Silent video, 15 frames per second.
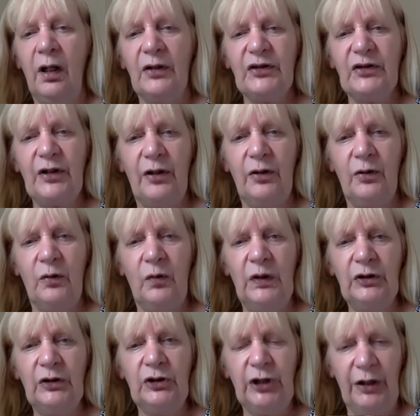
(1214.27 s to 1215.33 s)
So
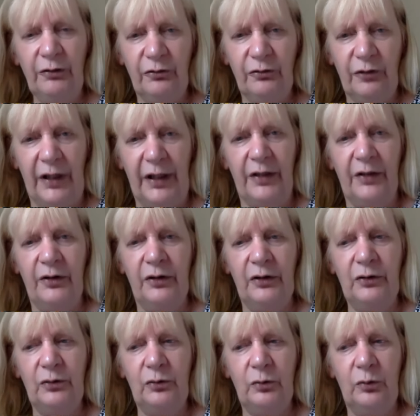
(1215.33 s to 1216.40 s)
generally,
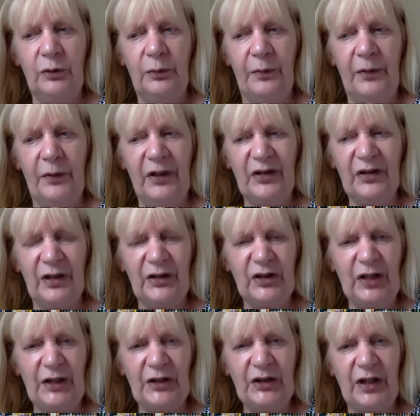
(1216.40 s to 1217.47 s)
you would be
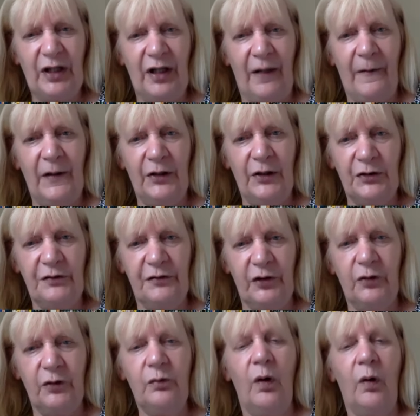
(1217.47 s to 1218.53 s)
assessed at the
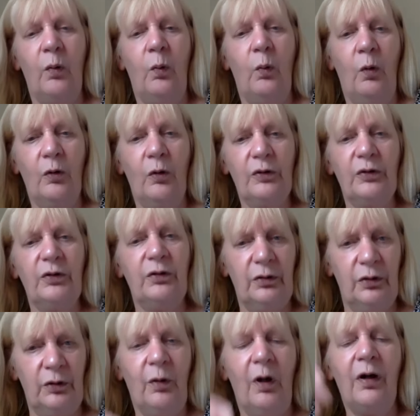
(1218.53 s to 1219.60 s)
interview on
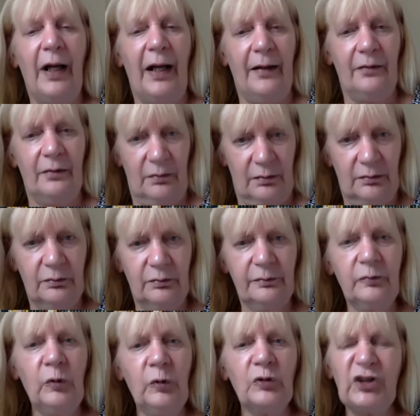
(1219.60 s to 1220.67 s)

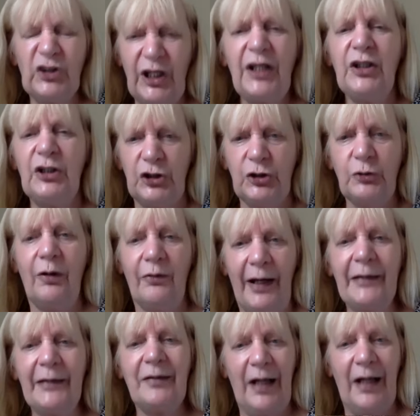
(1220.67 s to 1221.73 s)
what stage you are
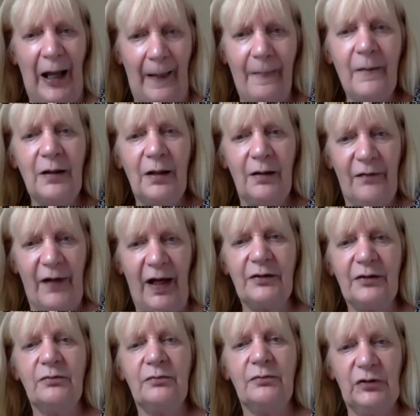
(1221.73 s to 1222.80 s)
at that
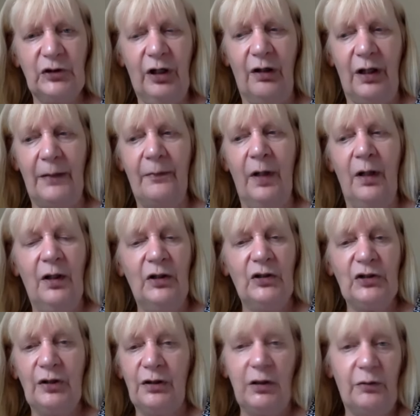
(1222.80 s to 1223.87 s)
time.
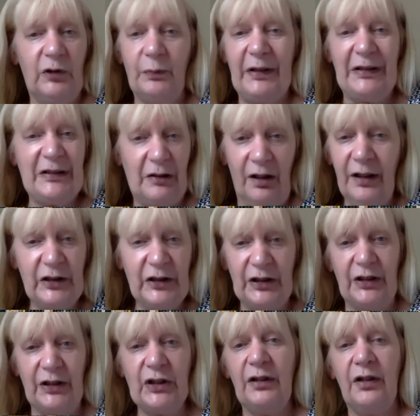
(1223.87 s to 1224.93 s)
Certainly, we'd be
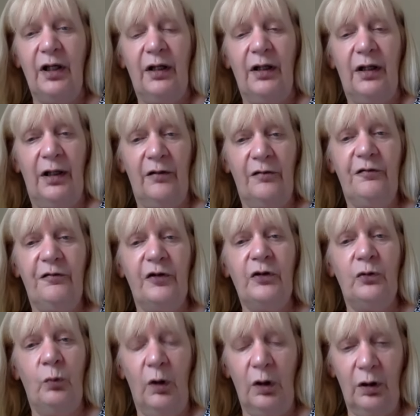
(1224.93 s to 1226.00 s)
delighted if
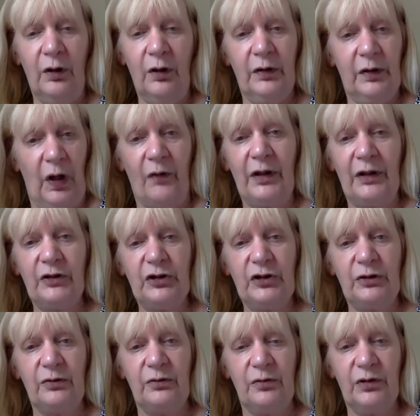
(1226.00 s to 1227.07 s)
you were going
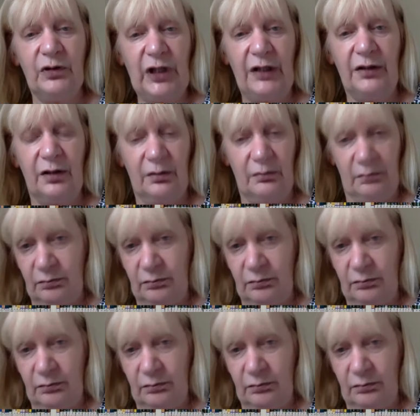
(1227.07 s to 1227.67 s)
to take